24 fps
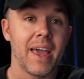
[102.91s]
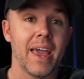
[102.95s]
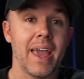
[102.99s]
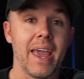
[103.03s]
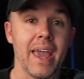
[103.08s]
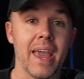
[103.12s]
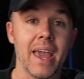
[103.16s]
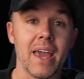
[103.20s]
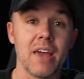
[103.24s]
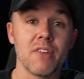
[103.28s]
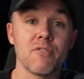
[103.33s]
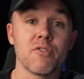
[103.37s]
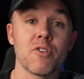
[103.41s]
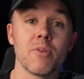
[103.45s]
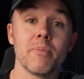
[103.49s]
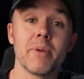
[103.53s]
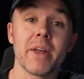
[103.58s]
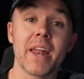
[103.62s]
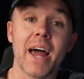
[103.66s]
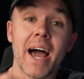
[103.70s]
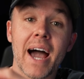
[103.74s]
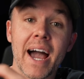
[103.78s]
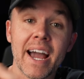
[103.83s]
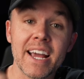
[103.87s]
And from an
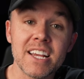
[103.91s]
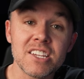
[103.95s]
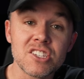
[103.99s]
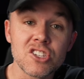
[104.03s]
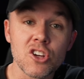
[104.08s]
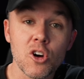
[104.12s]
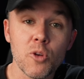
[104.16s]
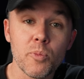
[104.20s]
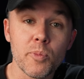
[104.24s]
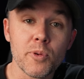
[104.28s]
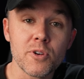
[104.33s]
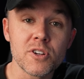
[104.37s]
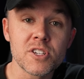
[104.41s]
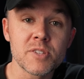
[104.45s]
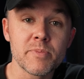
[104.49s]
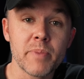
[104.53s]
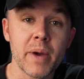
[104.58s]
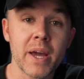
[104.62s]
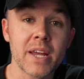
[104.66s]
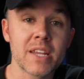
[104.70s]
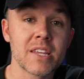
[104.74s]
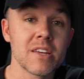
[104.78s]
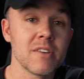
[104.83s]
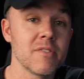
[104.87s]
ISO
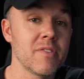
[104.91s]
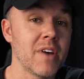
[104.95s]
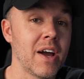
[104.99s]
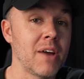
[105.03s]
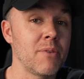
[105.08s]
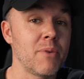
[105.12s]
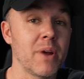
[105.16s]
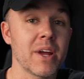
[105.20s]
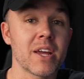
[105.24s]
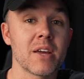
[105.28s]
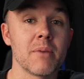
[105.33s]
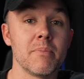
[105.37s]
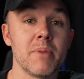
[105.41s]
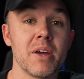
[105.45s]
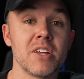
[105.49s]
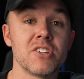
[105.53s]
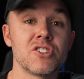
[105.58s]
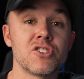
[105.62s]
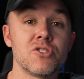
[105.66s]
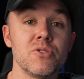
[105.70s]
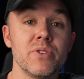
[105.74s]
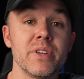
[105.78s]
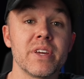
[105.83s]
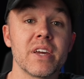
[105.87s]
perspective, I recommend
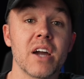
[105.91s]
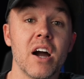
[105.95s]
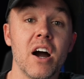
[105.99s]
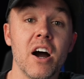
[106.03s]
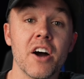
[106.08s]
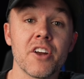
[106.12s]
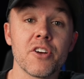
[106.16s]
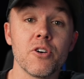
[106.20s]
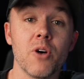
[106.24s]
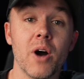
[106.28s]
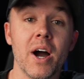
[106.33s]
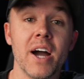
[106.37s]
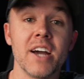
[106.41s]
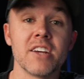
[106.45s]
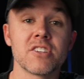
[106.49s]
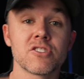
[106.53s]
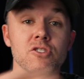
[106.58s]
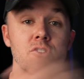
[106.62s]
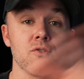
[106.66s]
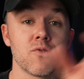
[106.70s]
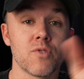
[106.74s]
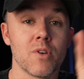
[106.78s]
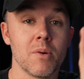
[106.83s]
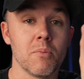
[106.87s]
shooting auto
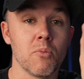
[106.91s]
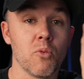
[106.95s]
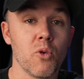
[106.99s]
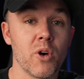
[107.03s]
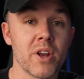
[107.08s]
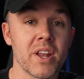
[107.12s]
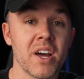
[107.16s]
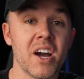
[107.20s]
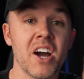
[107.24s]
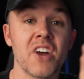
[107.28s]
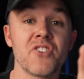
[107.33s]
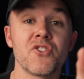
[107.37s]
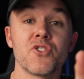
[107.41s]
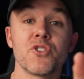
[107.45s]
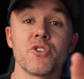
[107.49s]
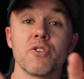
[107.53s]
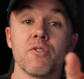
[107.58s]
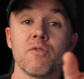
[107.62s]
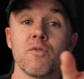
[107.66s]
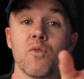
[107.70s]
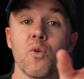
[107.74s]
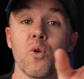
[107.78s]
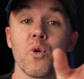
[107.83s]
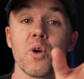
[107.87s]
ISO from 100 to
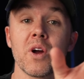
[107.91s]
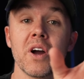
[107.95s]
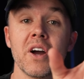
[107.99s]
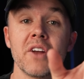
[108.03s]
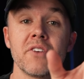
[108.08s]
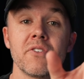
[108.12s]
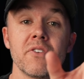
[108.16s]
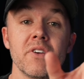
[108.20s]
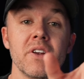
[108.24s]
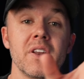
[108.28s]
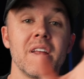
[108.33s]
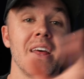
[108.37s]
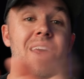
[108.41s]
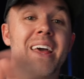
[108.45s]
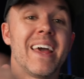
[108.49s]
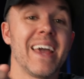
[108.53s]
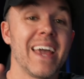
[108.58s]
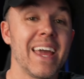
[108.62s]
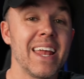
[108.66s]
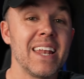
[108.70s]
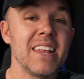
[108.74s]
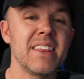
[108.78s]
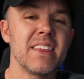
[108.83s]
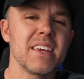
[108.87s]
400.
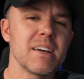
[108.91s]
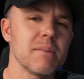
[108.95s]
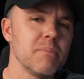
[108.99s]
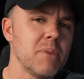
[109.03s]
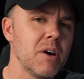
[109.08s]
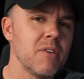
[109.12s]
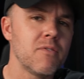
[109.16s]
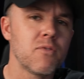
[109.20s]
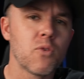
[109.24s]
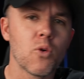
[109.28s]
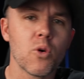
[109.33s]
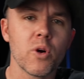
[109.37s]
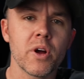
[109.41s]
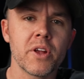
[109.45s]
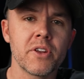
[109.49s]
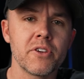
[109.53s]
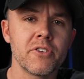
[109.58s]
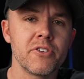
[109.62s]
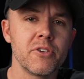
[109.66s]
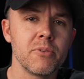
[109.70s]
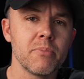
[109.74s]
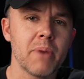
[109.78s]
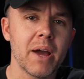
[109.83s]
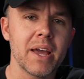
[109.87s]
Anything above 400,
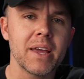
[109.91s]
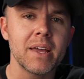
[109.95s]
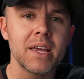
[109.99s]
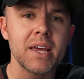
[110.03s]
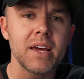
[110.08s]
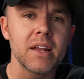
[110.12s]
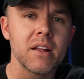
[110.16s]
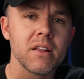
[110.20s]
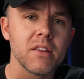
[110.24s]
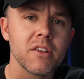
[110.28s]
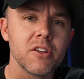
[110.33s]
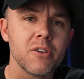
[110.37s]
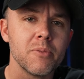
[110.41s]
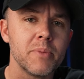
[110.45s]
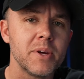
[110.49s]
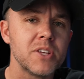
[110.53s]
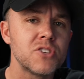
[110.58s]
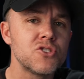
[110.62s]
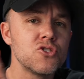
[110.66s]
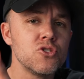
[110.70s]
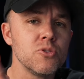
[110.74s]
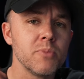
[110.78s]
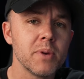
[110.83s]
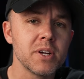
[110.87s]
you might get a little bit
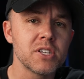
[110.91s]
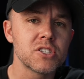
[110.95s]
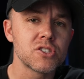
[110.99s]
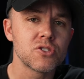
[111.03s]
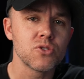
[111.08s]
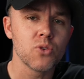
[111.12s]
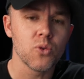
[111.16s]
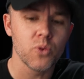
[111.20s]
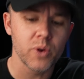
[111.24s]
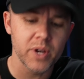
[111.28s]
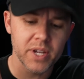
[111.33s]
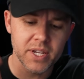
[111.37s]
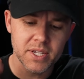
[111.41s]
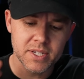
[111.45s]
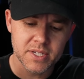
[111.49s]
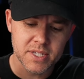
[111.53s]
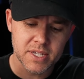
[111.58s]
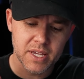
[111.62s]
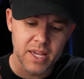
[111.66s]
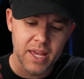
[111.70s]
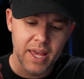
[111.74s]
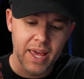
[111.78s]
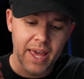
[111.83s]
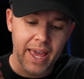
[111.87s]
too much noise.
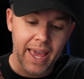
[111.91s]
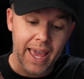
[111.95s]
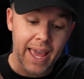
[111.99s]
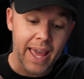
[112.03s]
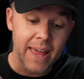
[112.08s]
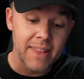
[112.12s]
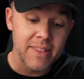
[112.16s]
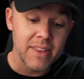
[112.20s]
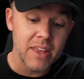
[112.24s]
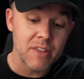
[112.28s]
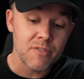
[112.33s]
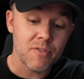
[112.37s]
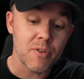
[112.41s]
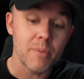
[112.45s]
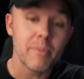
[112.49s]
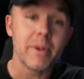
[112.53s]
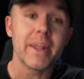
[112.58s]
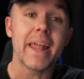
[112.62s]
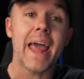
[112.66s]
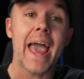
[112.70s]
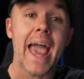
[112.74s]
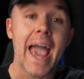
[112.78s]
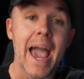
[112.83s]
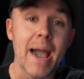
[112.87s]
And then from
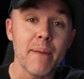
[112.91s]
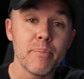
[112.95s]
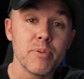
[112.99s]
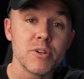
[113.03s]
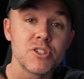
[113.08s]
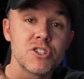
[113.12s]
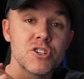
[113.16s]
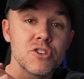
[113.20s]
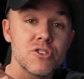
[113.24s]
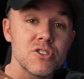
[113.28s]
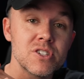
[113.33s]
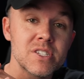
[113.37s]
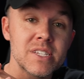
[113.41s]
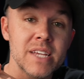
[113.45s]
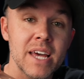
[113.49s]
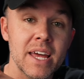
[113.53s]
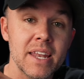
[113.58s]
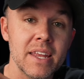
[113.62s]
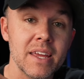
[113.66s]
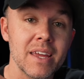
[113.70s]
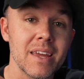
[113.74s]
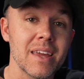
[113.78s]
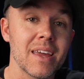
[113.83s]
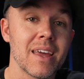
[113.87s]
an aperture
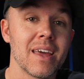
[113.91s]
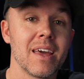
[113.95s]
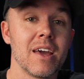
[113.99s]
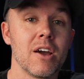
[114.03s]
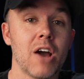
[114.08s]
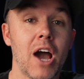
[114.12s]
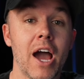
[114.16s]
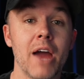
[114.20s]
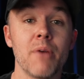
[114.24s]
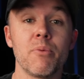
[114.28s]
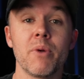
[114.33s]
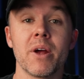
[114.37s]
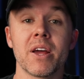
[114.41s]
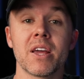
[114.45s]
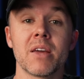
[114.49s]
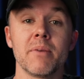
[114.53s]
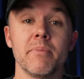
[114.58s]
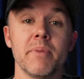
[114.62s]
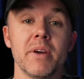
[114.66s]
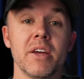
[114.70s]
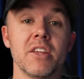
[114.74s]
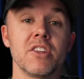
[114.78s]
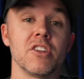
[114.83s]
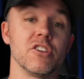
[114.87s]
setting, I
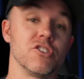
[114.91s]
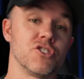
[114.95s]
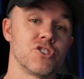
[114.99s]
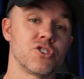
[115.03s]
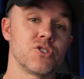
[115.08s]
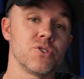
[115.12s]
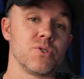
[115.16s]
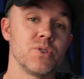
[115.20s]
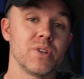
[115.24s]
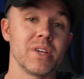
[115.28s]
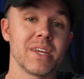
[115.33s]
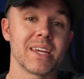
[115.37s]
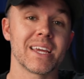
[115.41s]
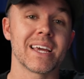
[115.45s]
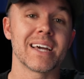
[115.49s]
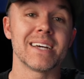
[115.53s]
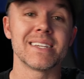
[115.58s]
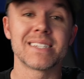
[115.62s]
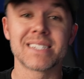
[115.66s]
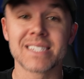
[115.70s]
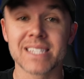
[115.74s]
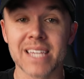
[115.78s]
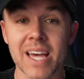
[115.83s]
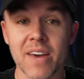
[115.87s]
recommend shooting
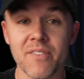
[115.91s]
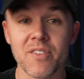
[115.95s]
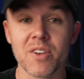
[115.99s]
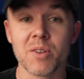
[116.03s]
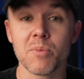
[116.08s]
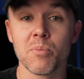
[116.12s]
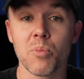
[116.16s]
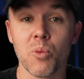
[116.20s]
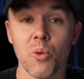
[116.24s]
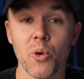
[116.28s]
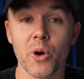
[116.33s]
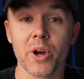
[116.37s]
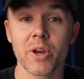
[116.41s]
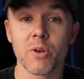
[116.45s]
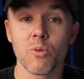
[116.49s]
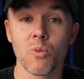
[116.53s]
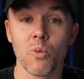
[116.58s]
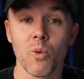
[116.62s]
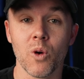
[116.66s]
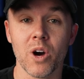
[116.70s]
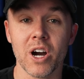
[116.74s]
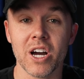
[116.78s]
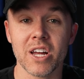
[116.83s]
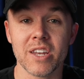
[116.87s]

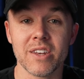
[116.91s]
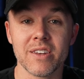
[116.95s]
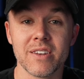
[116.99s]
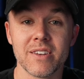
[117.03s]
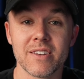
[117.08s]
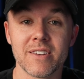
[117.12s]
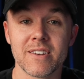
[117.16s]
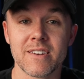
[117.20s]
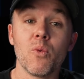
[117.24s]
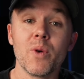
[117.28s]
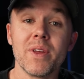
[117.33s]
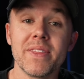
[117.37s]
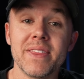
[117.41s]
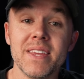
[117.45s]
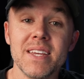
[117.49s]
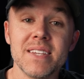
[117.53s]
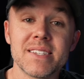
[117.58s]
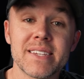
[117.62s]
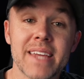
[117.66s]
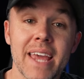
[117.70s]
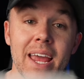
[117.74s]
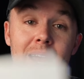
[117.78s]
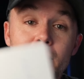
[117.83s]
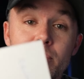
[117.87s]
7.1. Now with these
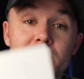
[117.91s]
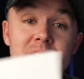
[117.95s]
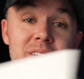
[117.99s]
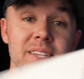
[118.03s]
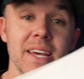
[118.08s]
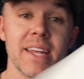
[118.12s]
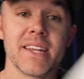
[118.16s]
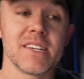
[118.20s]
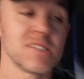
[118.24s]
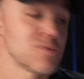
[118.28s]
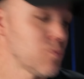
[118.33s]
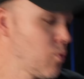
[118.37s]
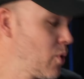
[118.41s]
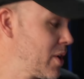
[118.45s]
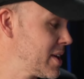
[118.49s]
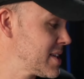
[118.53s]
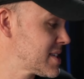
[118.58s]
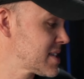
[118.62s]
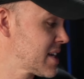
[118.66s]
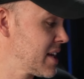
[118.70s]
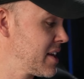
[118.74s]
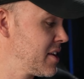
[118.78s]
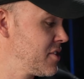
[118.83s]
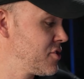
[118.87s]
camera settings, what it's
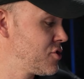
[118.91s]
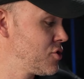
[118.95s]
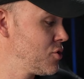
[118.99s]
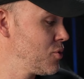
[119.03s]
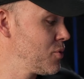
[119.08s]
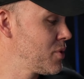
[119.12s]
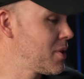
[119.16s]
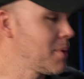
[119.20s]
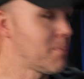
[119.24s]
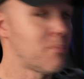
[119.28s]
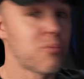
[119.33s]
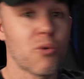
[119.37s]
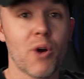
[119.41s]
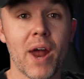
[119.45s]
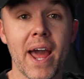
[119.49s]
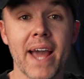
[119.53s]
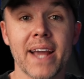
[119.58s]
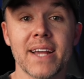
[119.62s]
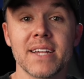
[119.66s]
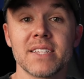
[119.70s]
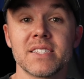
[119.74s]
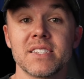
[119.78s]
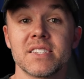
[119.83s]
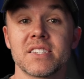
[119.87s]
gonna do, the
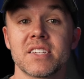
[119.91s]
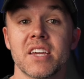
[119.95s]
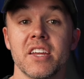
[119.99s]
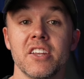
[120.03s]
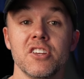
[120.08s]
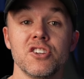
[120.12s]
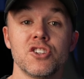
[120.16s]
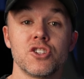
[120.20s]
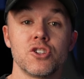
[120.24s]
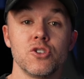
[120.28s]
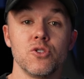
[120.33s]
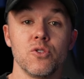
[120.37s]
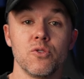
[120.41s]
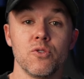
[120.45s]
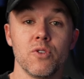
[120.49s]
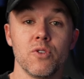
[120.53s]
brackets, it's gonna shoot